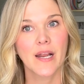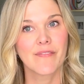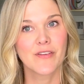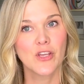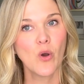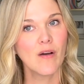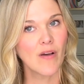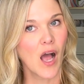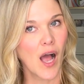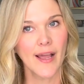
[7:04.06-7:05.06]
if you have
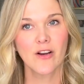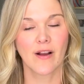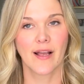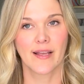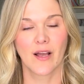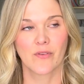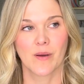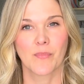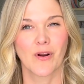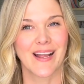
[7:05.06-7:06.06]
a higher egg count
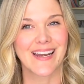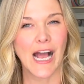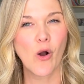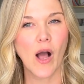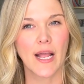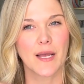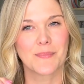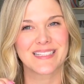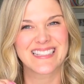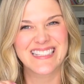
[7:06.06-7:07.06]
number and now I
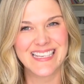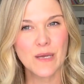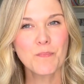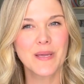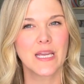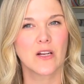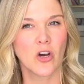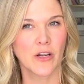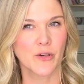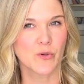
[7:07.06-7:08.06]
am skimping
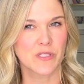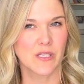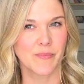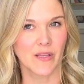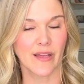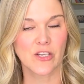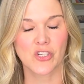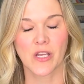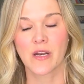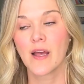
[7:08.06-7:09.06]
on your
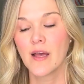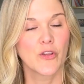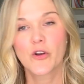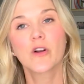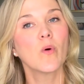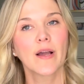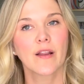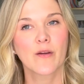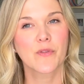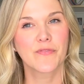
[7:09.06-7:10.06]
stimulation, you're gonna walk out of
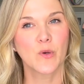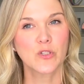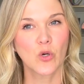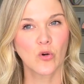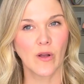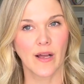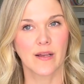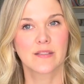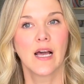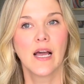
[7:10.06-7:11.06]
there with fewer total
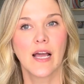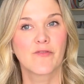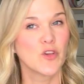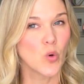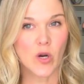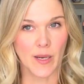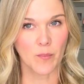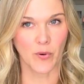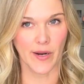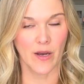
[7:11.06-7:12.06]
eggs fewer
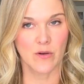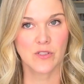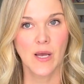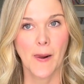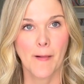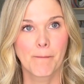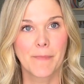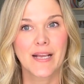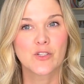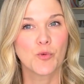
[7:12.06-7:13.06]
embryos
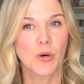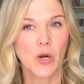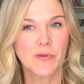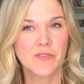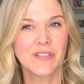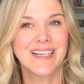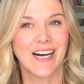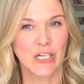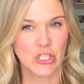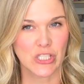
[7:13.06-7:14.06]
because you purposefully
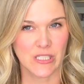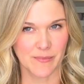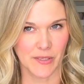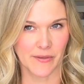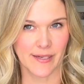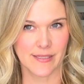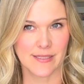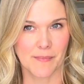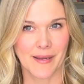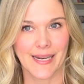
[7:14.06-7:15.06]
understimulated
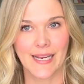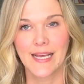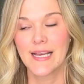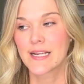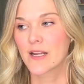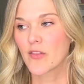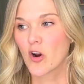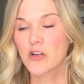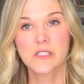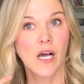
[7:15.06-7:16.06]
somebody. Now, there
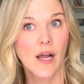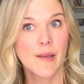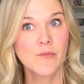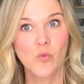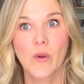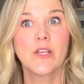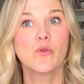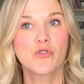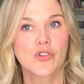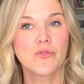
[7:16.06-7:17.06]
are times when
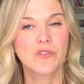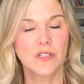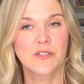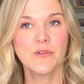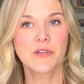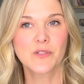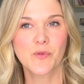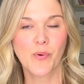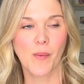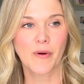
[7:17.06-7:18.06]
you choose to do this
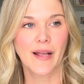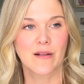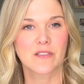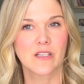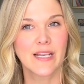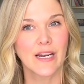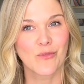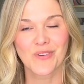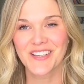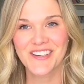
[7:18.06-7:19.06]
with proper counseling, and a
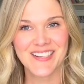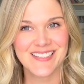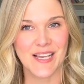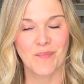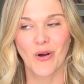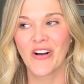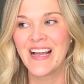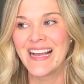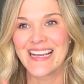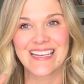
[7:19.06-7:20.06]
really good example
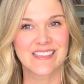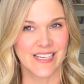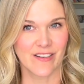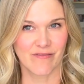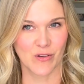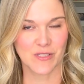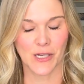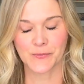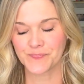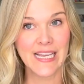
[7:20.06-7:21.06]
is
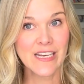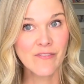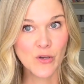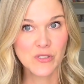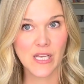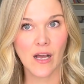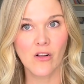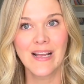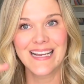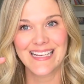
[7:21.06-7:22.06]
InvoCell.
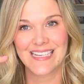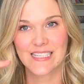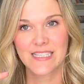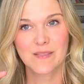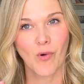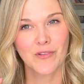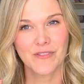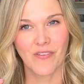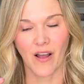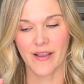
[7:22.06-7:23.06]
InvoCell is a small
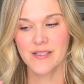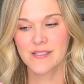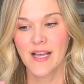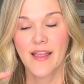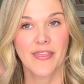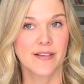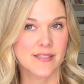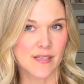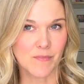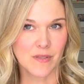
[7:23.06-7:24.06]
device that
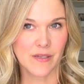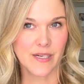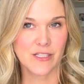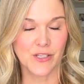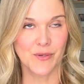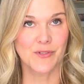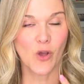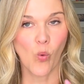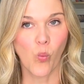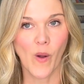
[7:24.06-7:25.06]
some clinics use
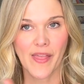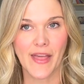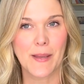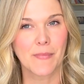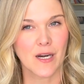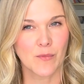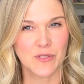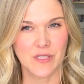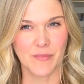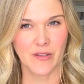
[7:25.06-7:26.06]
with a minimal
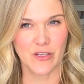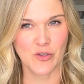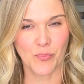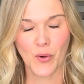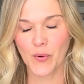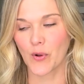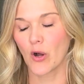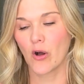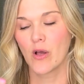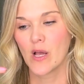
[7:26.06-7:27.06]
stimulation
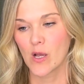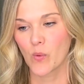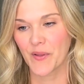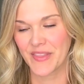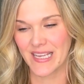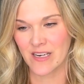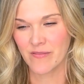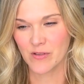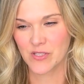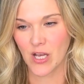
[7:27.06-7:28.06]
protocol. With the
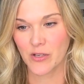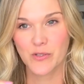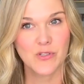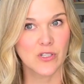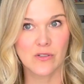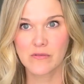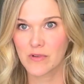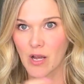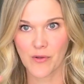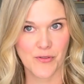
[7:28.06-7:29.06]
InvoCell, you still
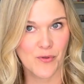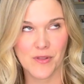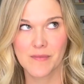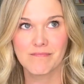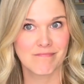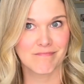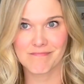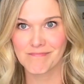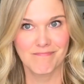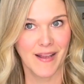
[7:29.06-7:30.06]
go through the
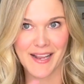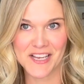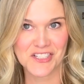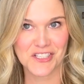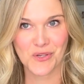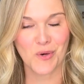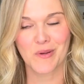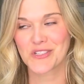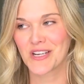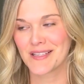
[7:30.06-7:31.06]
medications, the
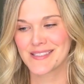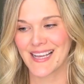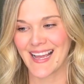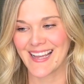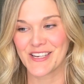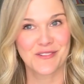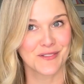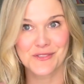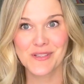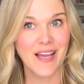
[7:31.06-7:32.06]
hormone shots, and you still
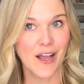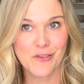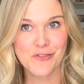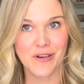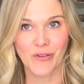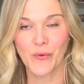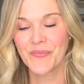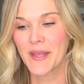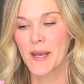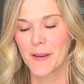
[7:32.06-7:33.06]
do the egg retrieval,
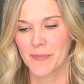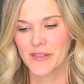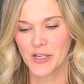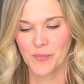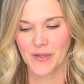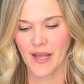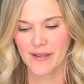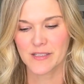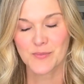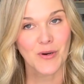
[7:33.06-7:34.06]
but then you put egg
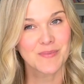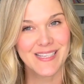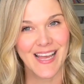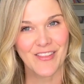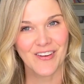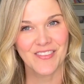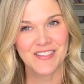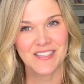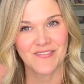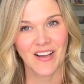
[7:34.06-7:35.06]
and sperm together in this
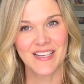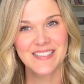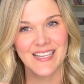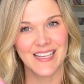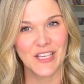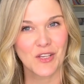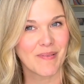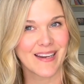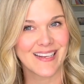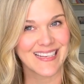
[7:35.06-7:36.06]
device and
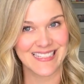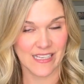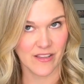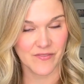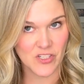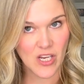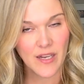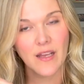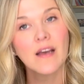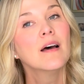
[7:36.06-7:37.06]
incubate it inside the
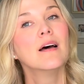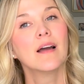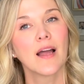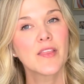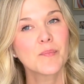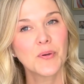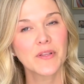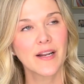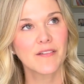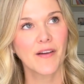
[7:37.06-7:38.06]
vagina, and then pull
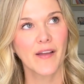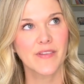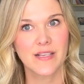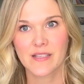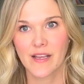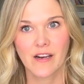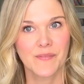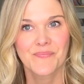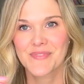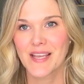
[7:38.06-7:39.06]
it out five days
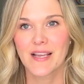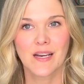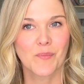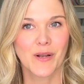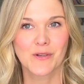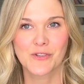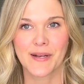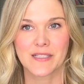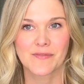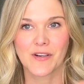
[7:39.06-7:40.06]
later, take an embryo and
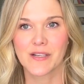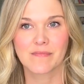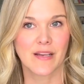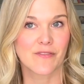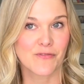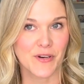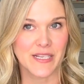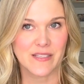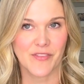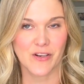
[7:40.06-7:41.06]
transfer it and
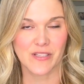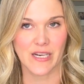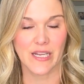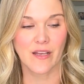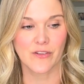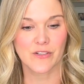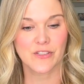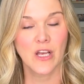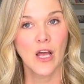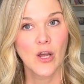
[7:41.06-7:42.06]
freeze if there's any others.